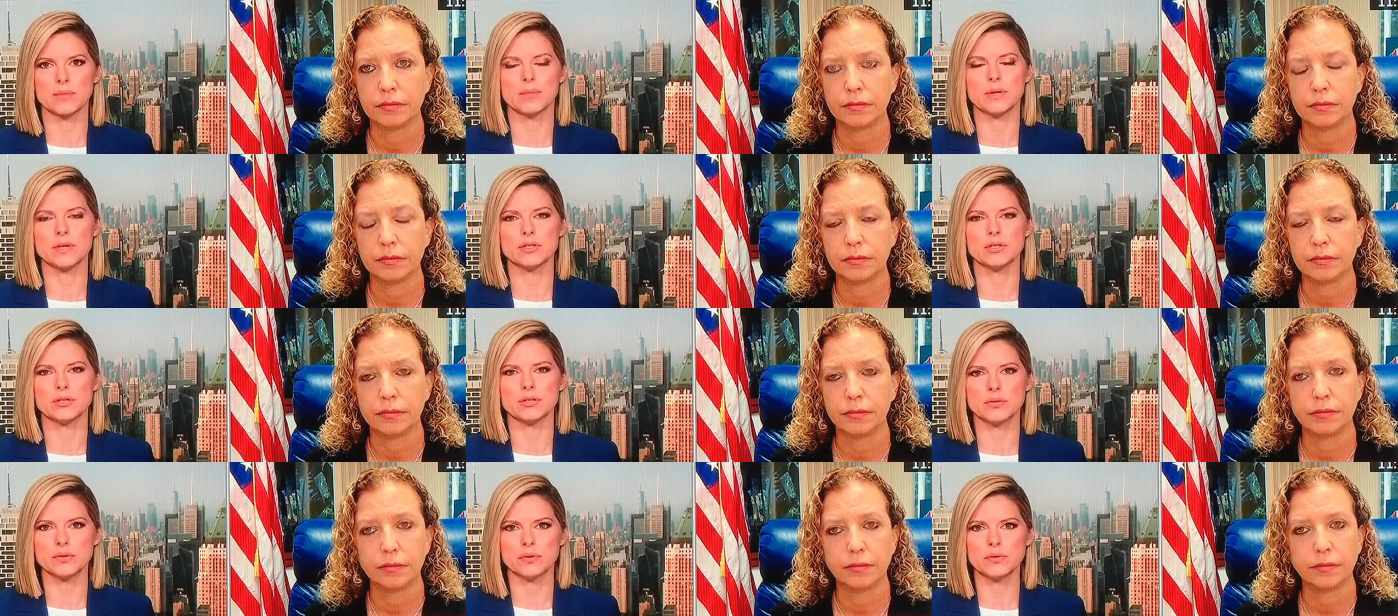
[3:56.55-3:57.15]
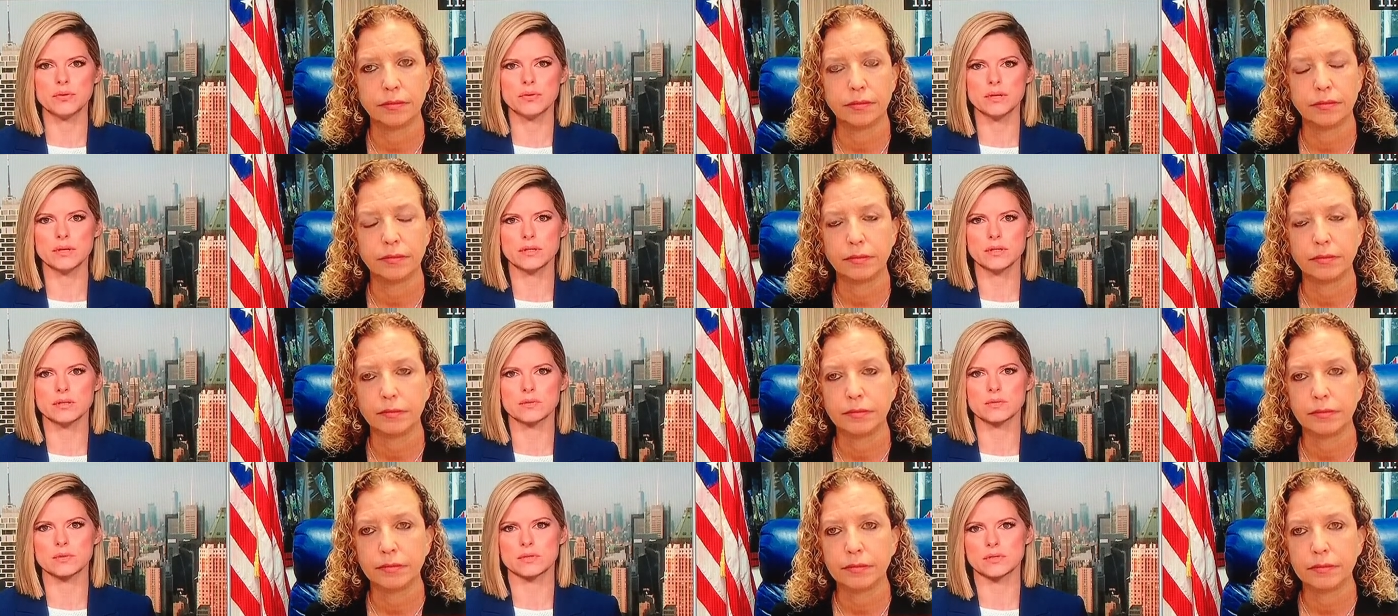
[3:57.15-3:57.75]
Speaker 1: but do you think
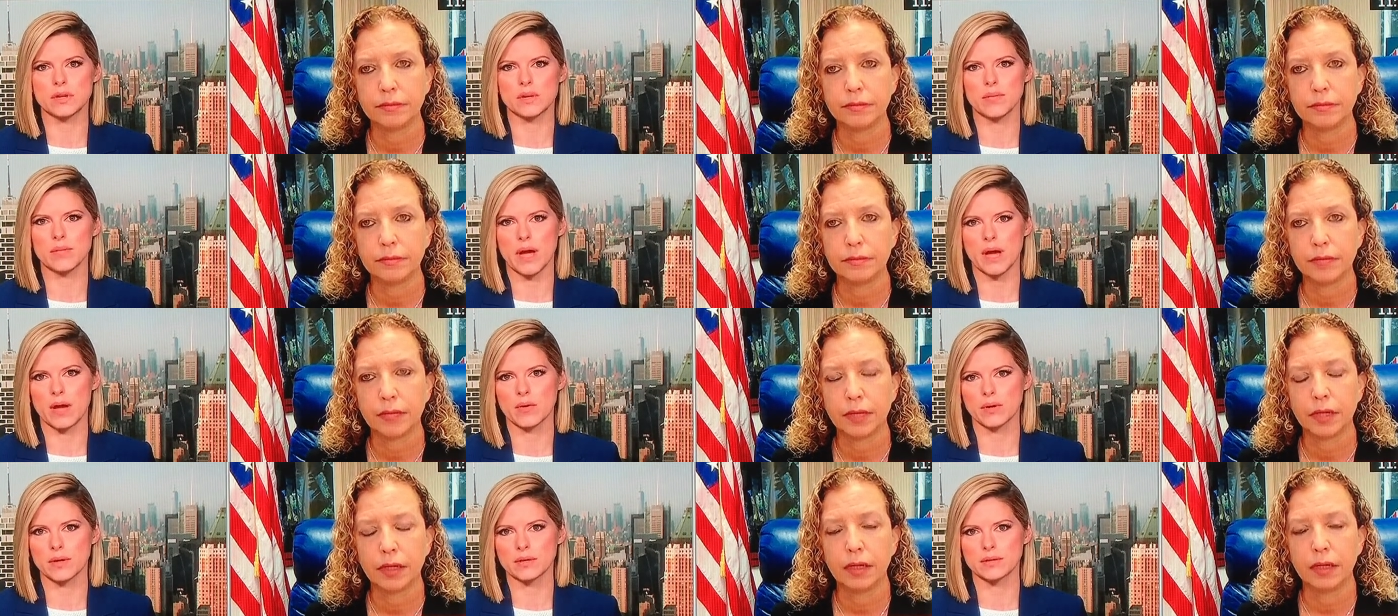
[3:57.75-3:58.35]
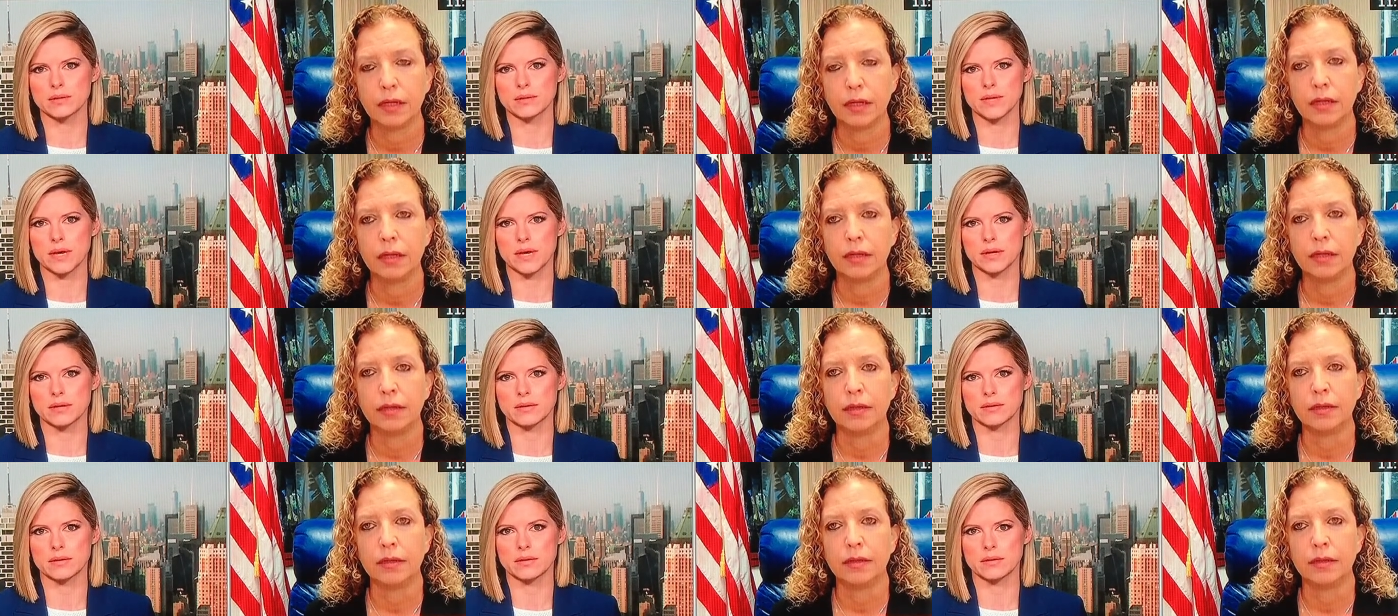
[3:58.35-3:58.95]
this was somehow an
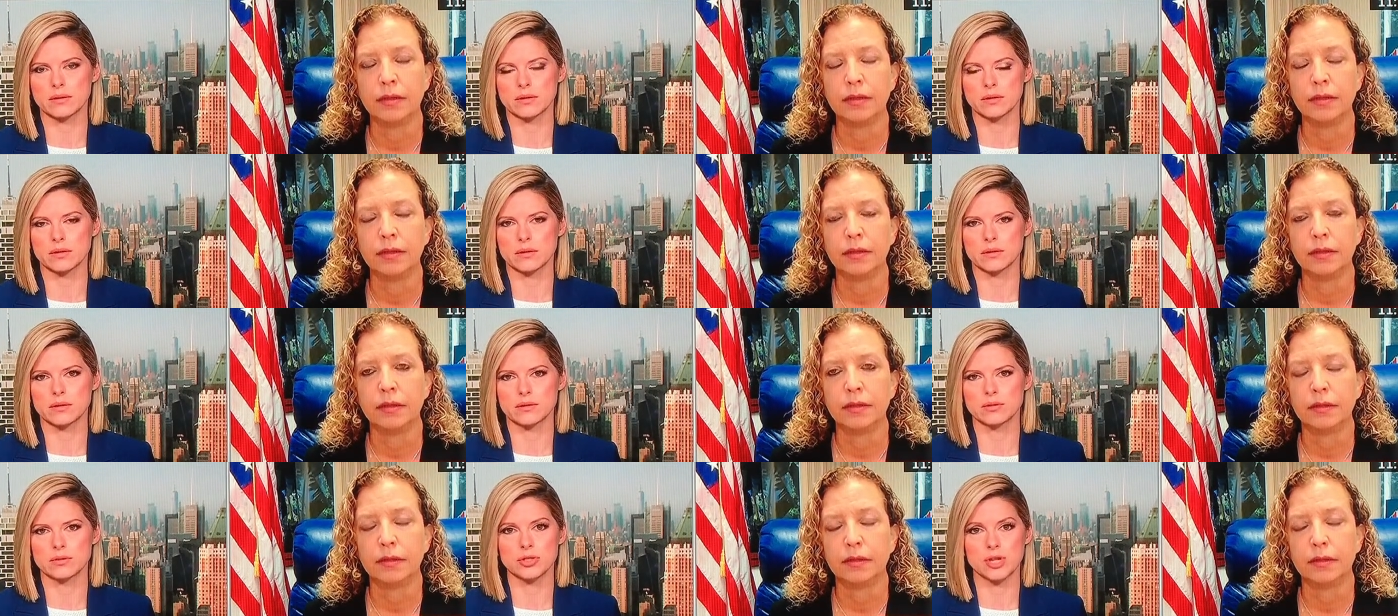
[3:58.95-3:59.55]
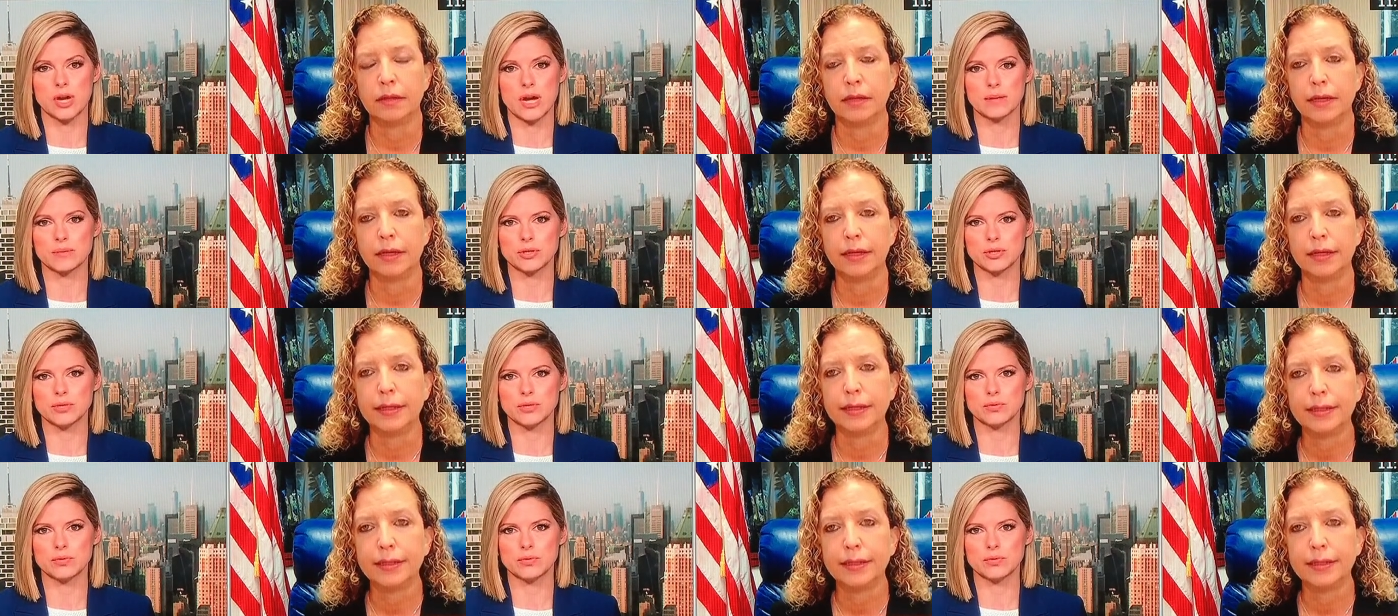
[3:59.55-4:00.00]
inside job? Do you